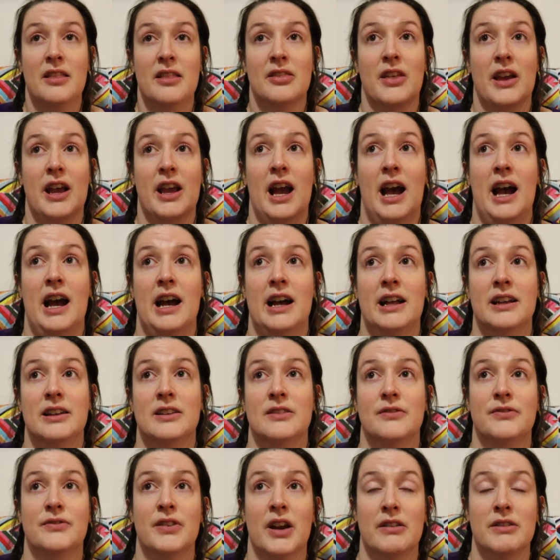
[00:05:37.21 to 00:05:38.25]
they had
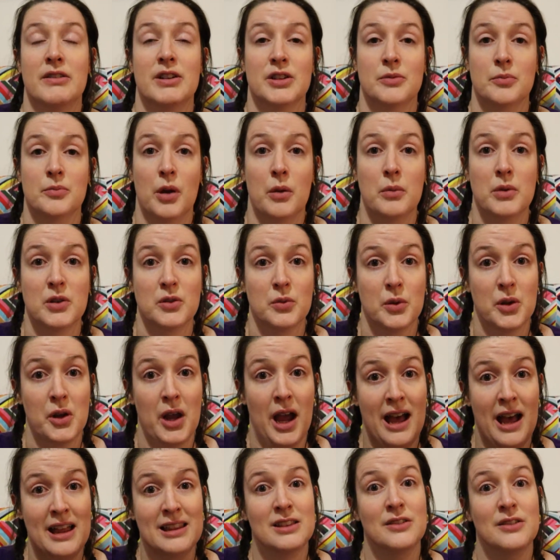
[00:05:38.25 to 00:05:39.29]
various moments where you
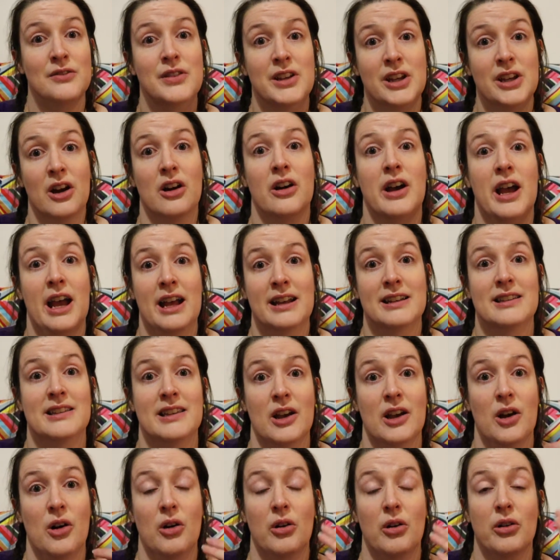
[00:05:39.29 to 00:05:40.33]
had the VR
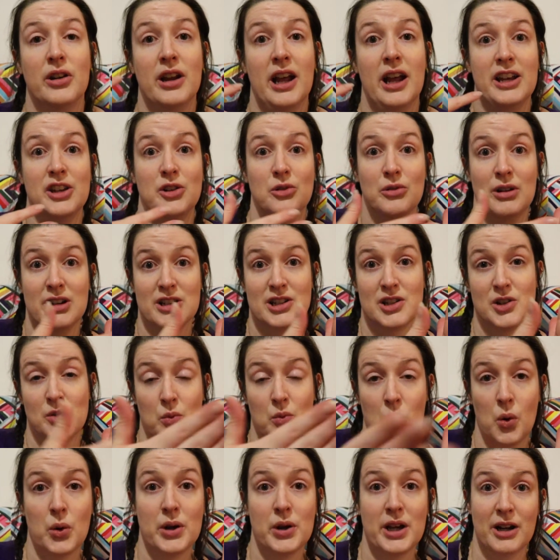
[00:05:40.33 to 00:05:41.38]
headset on and you were actually
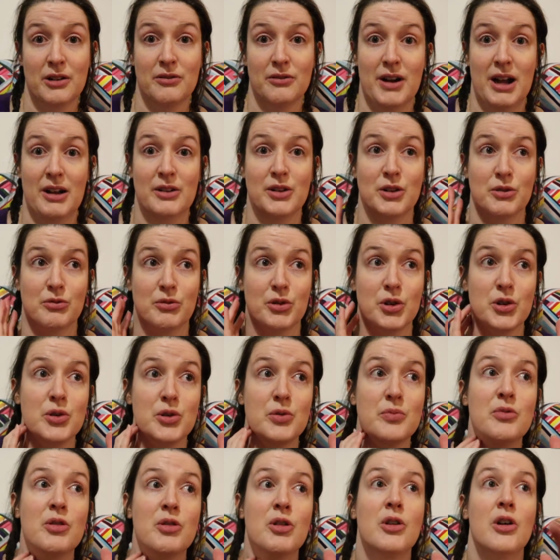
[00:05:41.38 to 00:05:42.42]
walking around a
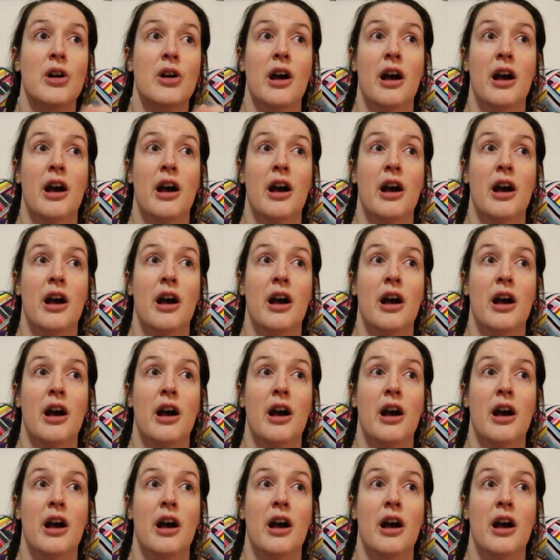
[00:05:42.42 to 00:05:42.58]
room.